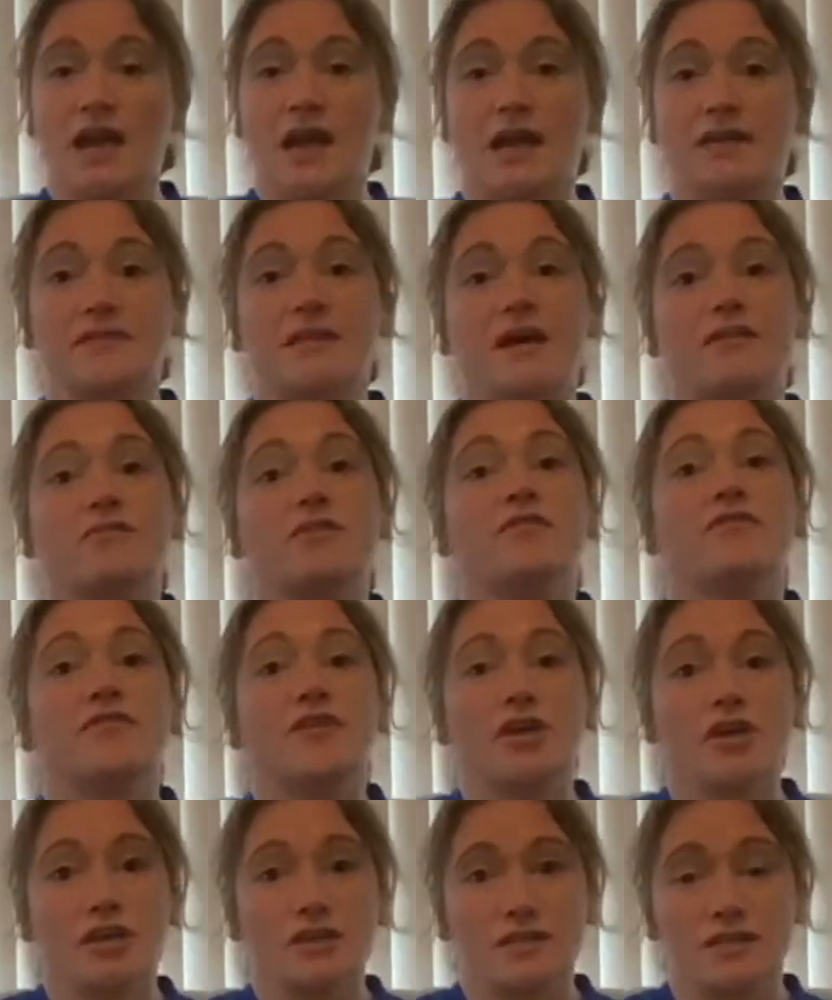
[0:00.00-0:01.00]
and that
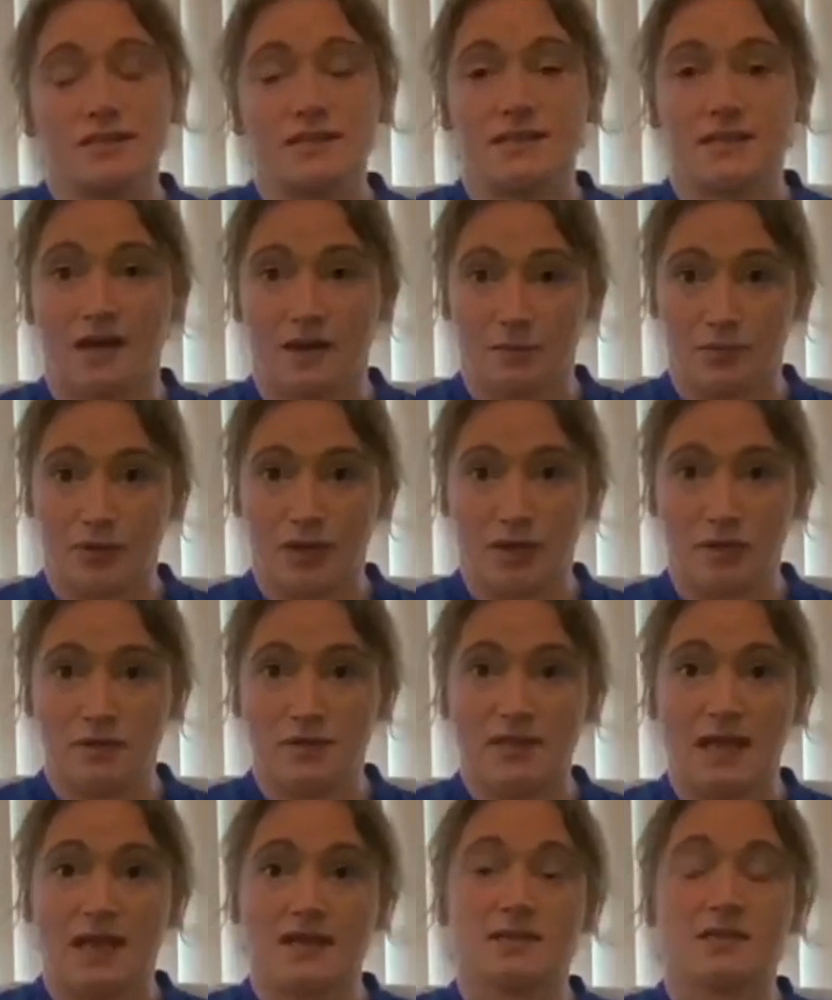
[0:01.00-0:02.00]
reverses that
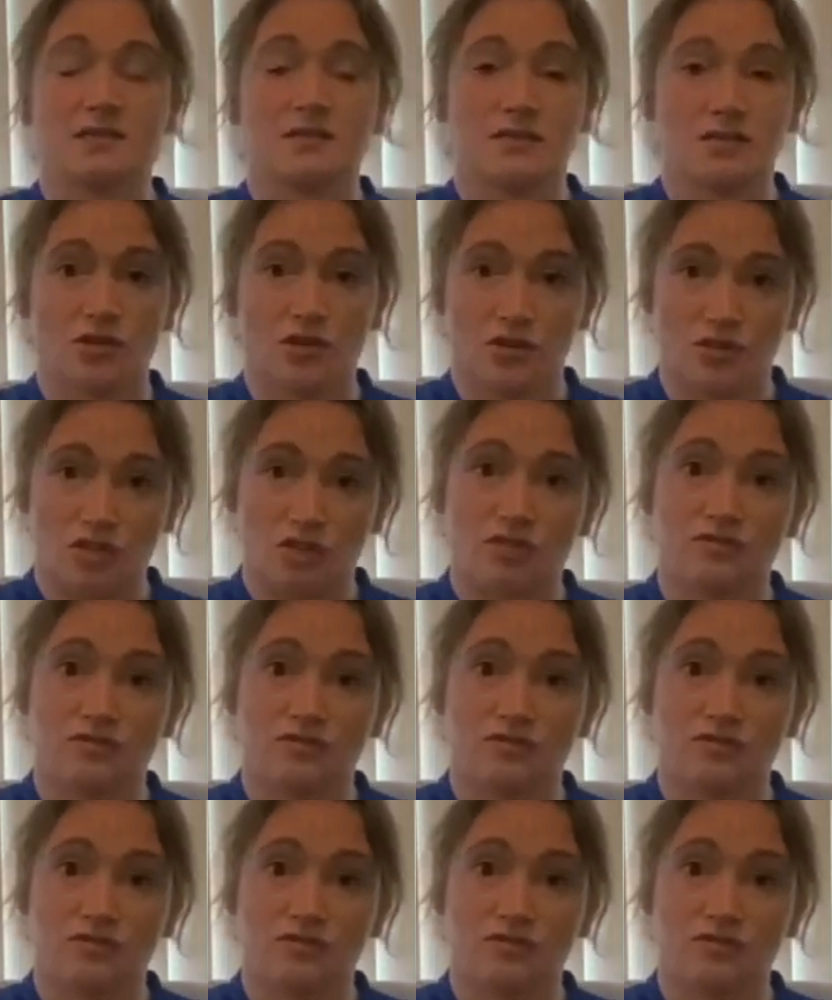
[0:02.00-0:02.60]
process and starts